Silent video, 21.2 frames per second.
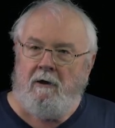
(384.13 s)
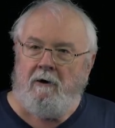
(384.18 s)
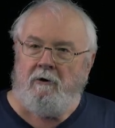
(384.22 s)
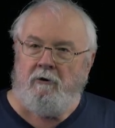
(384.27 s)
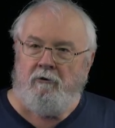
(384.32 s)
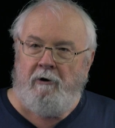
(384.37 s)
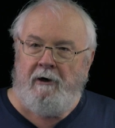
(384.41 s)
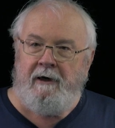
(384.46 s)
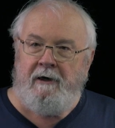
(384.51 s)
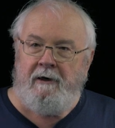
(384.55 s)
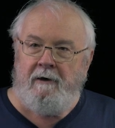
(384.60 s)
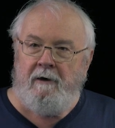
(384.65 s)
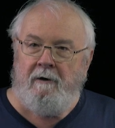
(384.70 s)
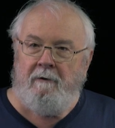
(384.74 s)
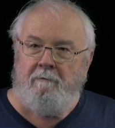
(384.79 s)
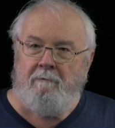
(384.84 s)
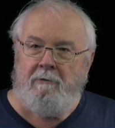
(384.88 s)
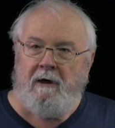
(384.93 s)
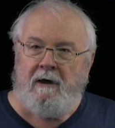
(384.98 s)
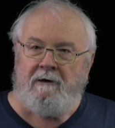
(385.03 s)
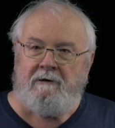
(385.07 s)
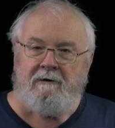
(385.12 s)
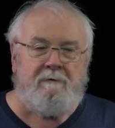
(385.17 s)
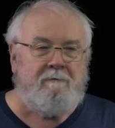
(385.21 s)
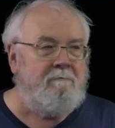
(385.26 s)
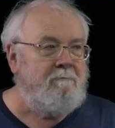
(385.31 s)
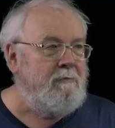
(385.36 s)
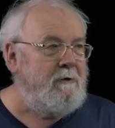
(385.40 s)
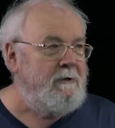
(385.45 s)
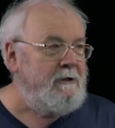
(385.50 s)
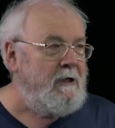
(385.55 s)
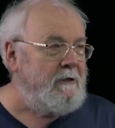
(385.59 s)
green plus
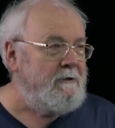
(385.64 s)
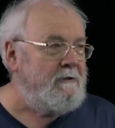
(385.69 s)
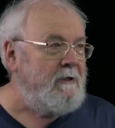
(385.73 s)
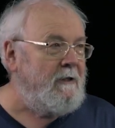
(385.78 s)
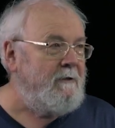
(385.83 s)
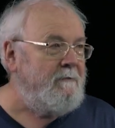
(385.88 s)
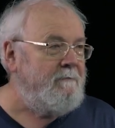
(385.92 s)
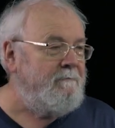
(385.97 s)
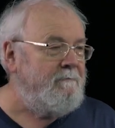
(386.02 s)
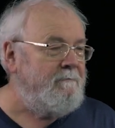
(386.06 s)
magenta.